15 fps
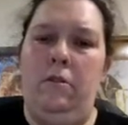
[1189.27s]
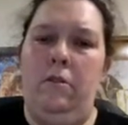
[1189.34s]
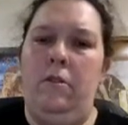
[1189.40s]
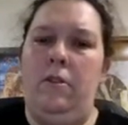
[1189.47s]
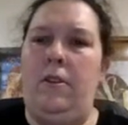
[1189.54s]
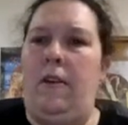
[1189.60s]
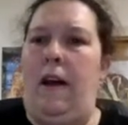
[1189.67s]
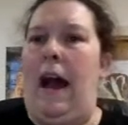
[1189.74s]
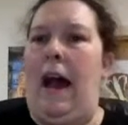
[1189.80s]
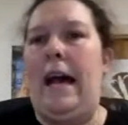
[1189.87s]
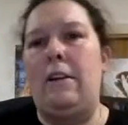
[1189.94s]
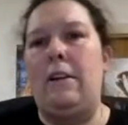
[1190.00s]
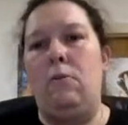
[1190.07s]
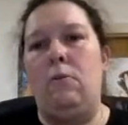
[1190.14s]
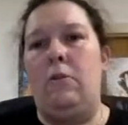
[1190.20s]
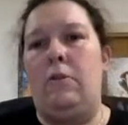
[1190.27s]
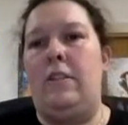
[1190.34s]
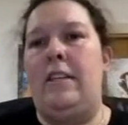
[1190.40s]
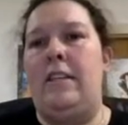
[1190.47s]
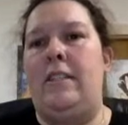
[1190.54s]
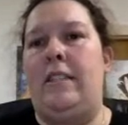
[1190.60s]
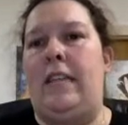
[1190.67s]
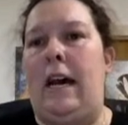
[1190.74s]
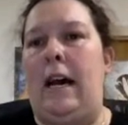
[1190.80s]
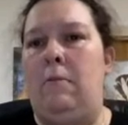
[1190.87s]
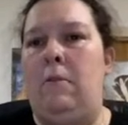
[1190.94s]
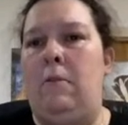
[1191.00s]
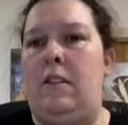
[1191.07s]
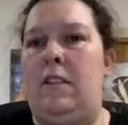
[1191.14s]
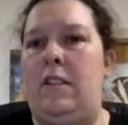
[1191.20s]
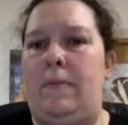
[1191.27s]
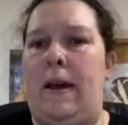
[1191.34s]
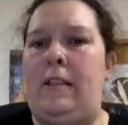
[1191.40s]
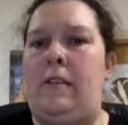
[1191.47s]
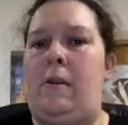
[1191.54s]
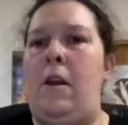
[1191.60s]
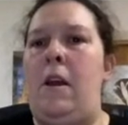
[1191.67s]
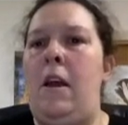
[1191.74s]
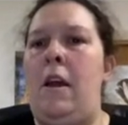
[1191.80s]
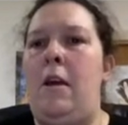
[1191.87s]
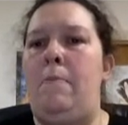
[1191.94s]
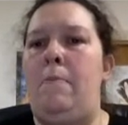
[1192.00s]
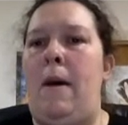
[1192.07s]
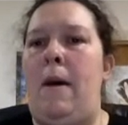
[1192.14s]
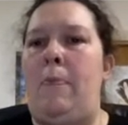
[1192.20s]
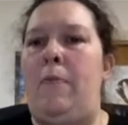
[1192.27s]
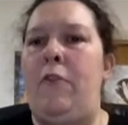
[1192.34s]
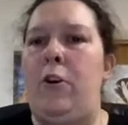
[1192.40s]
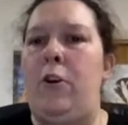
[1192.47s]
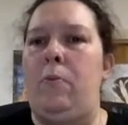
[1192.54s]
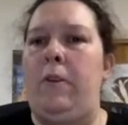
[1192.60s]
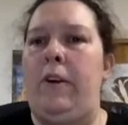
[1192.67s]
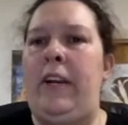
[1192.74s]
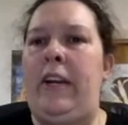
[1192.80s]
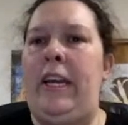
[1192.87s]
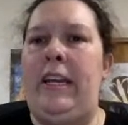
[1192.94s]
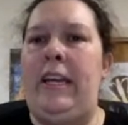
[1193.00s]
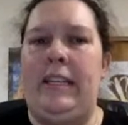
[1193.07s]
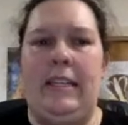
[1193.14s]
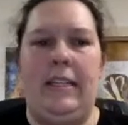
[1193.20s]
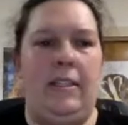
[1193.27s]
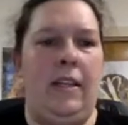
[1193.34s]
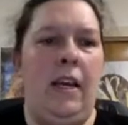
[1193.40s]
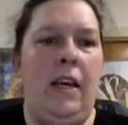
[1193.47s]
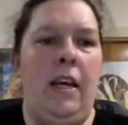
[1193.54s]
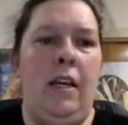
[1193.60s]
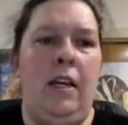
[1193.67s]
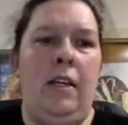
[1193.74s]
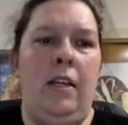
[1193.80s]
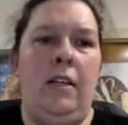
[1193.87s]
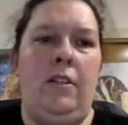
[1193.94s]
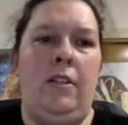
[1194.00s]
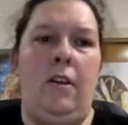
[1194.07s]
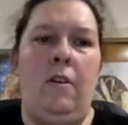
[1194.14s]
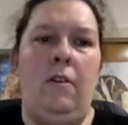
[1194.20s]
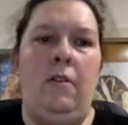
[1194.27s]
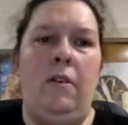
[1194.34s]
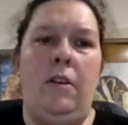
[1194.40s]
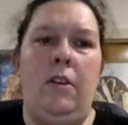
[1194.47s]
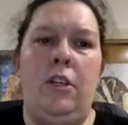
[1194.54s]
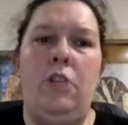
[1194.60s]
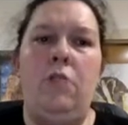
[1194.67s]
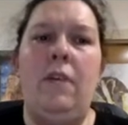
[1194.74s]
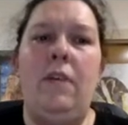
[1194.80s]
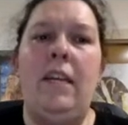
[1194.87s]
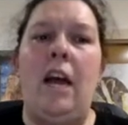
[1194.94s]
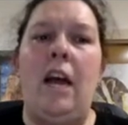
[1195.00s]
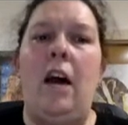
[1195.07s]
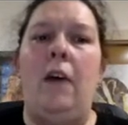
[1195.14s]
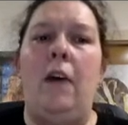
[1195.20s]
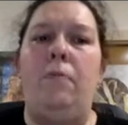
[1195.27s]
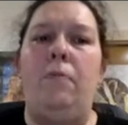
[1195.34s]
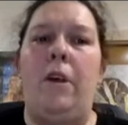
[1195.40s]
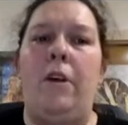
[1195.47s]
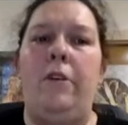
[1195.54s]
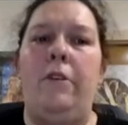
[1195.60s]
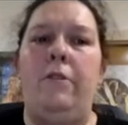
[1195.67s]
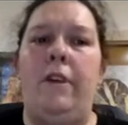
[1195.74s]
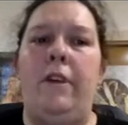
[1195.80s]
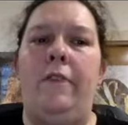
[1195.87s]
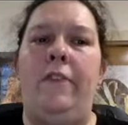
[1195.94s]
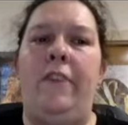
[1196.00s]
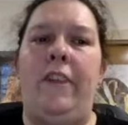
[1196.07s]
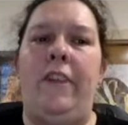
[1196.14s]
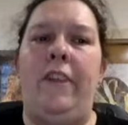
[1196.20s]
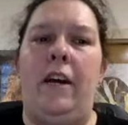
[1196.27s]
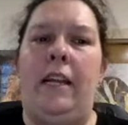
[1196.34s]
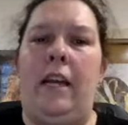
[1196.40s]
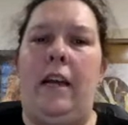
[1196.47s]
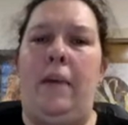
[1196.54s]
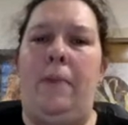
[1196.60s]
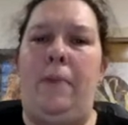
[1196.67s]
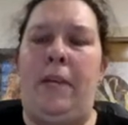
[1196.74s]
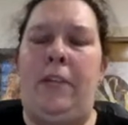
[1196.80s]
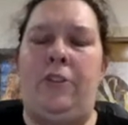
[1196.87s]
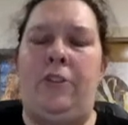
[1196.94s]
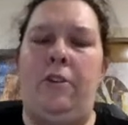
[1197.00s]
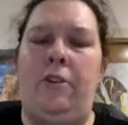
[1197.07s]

So I don't want this. I want this map of Europe where he is. So you can upload a picture.